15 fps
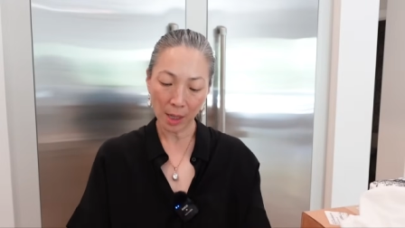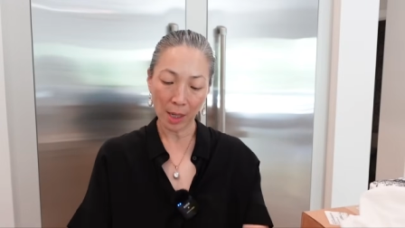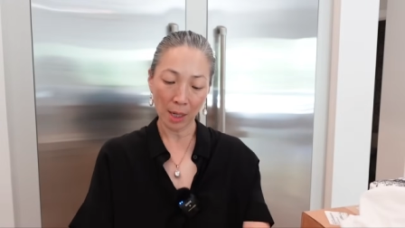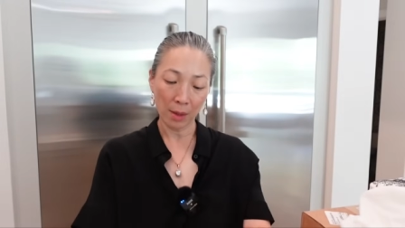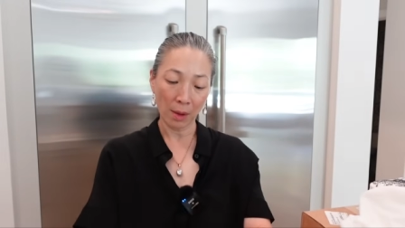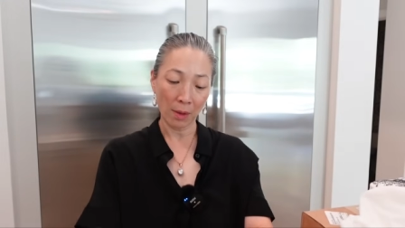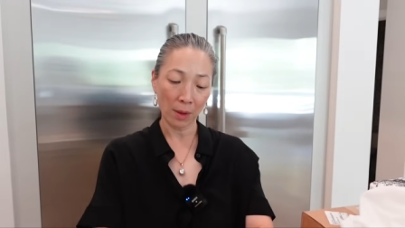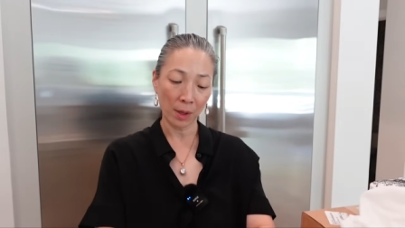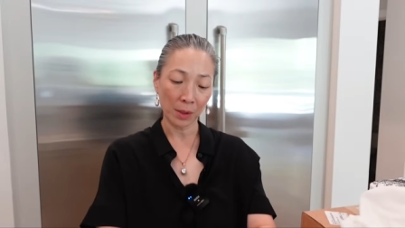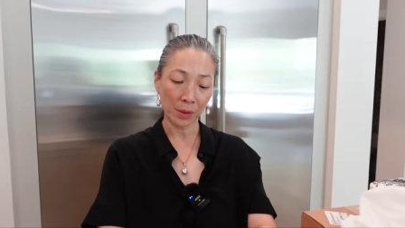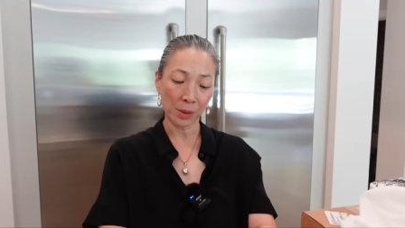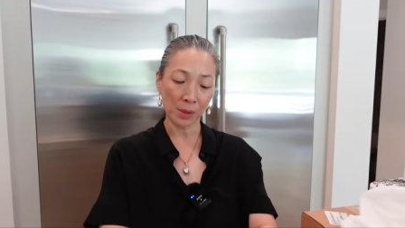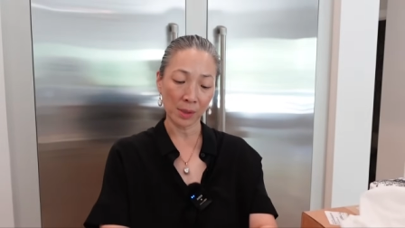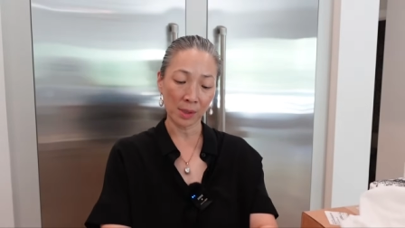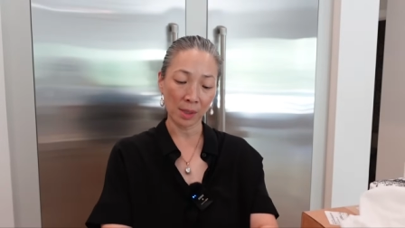And then they
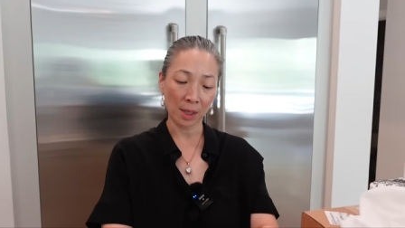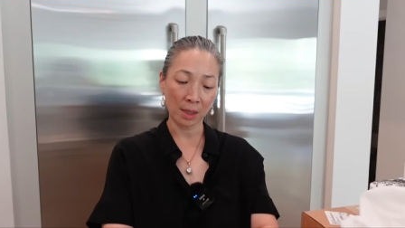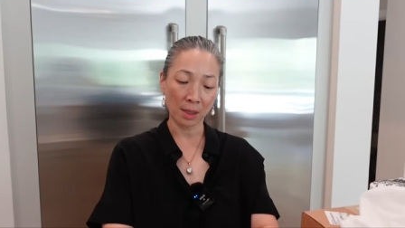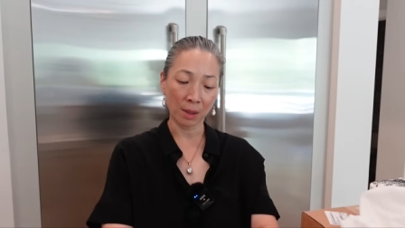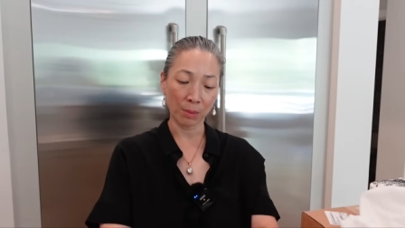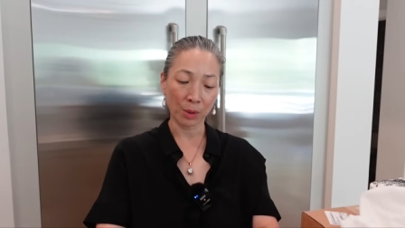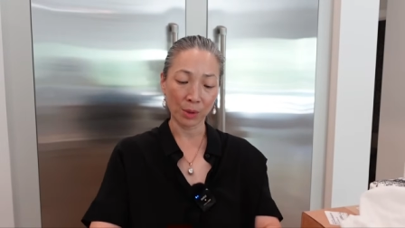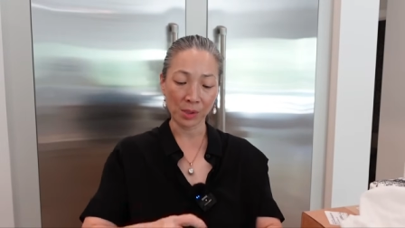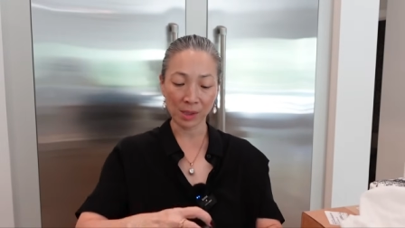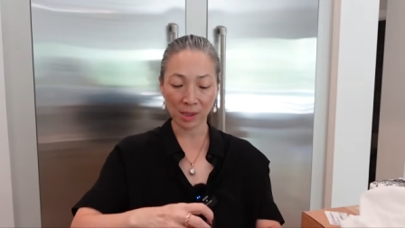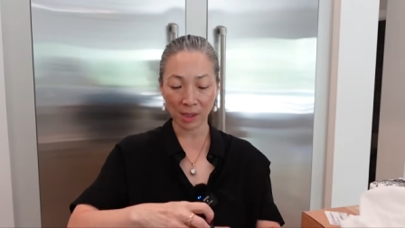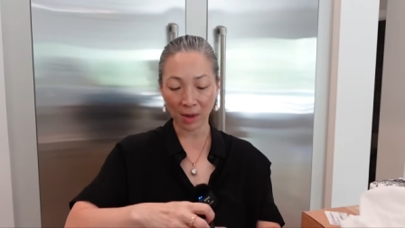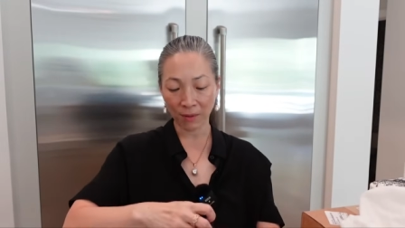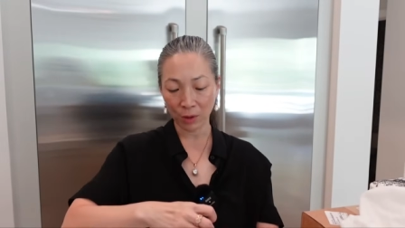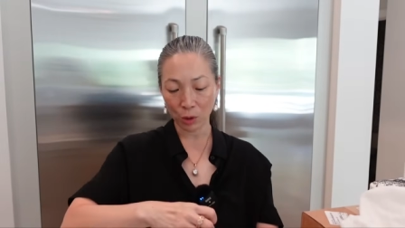also sent number
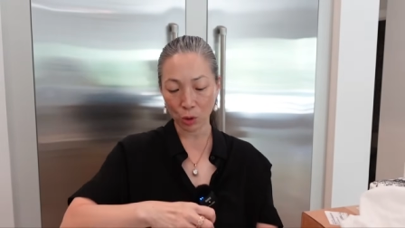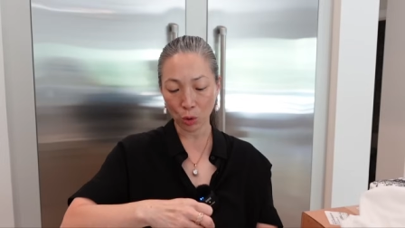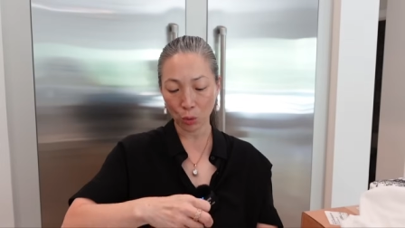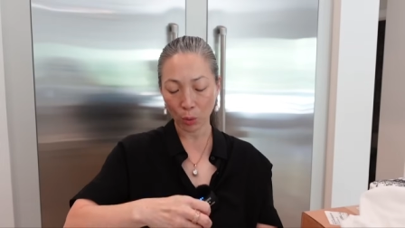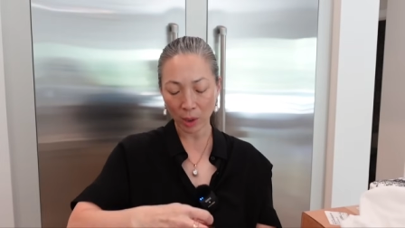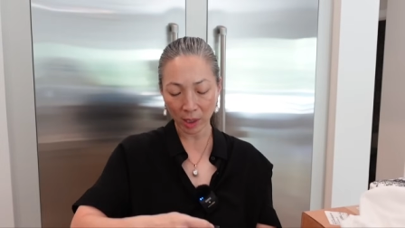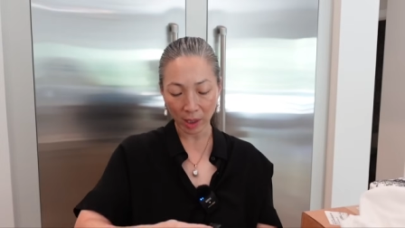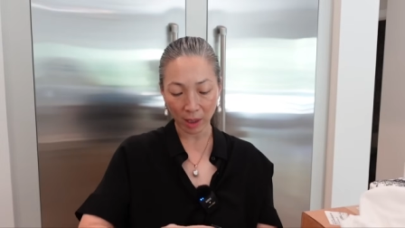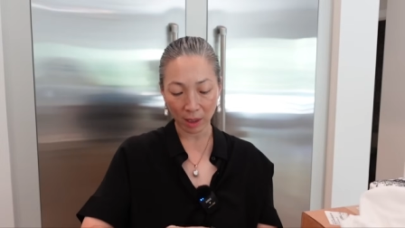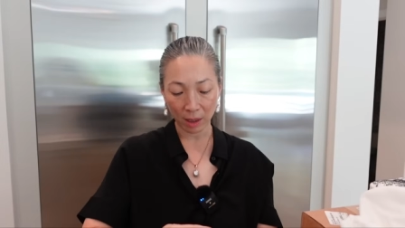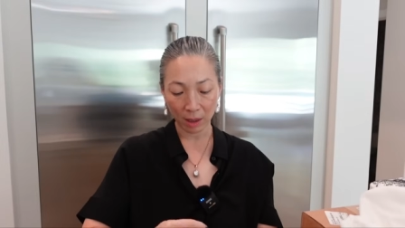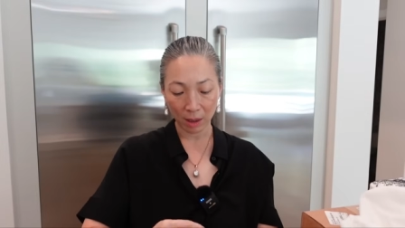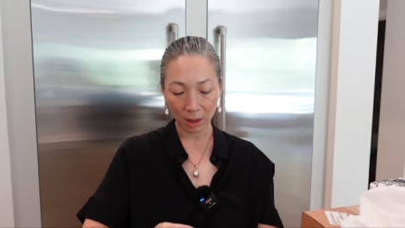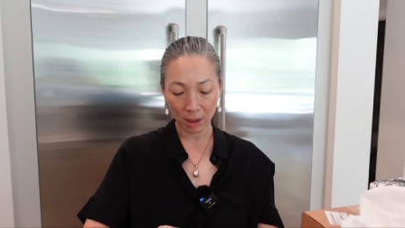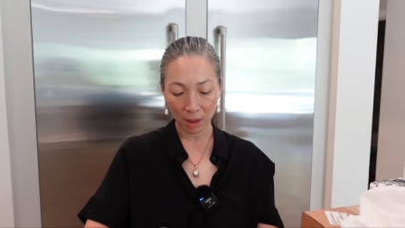
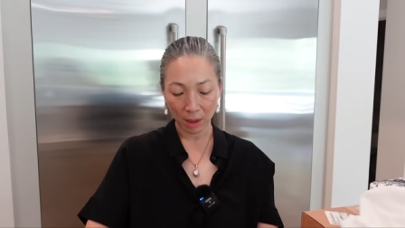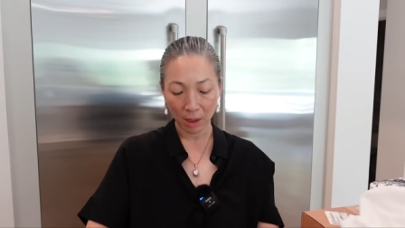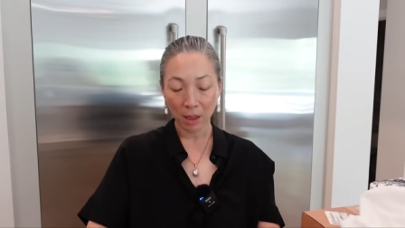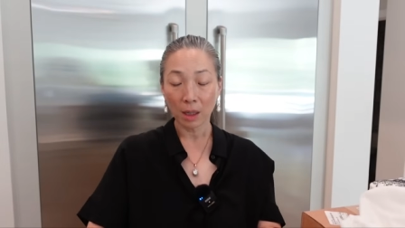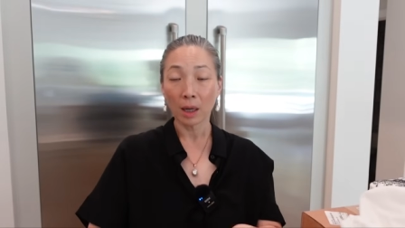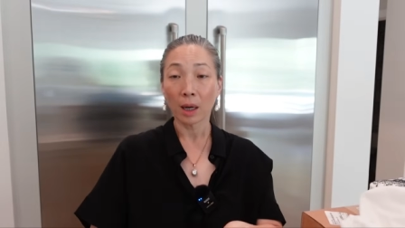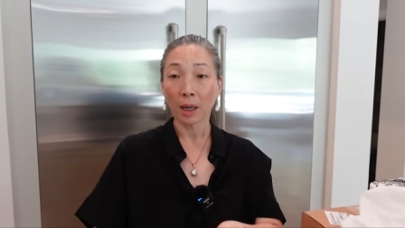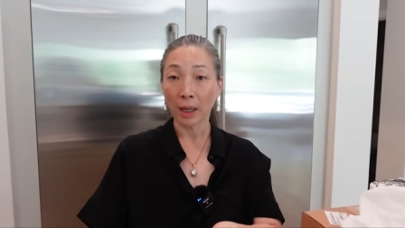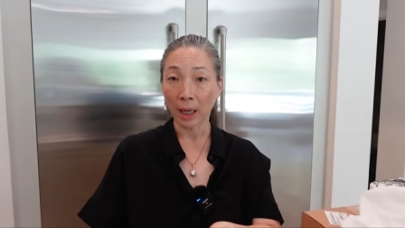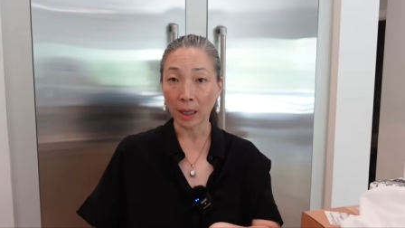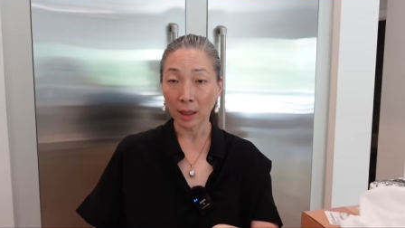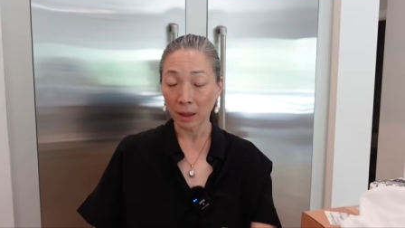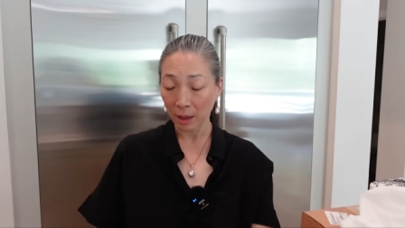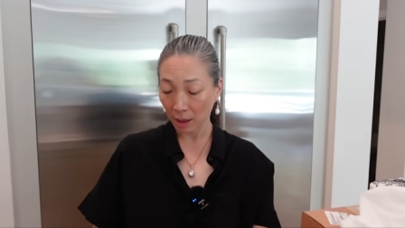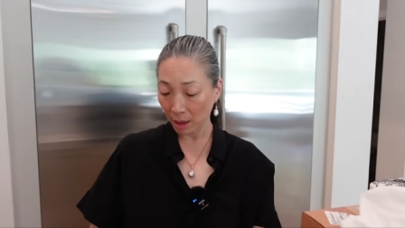720, again
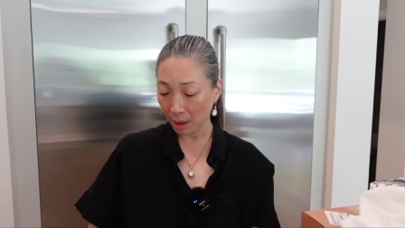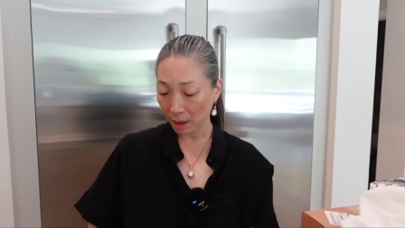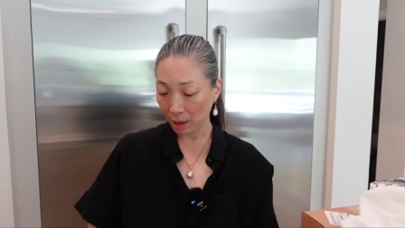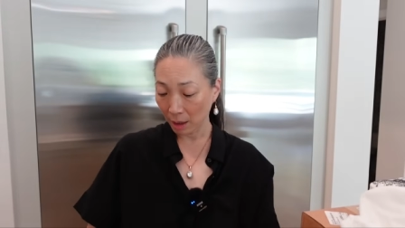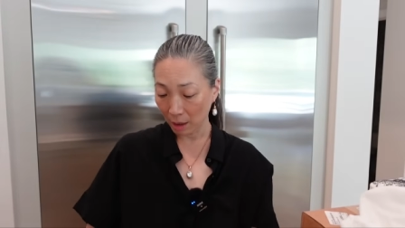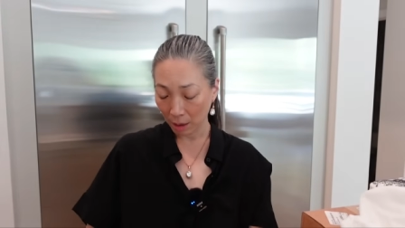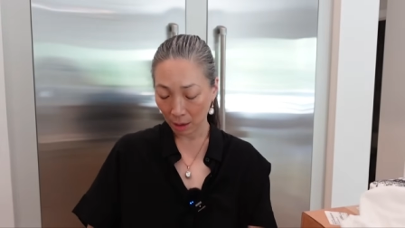in the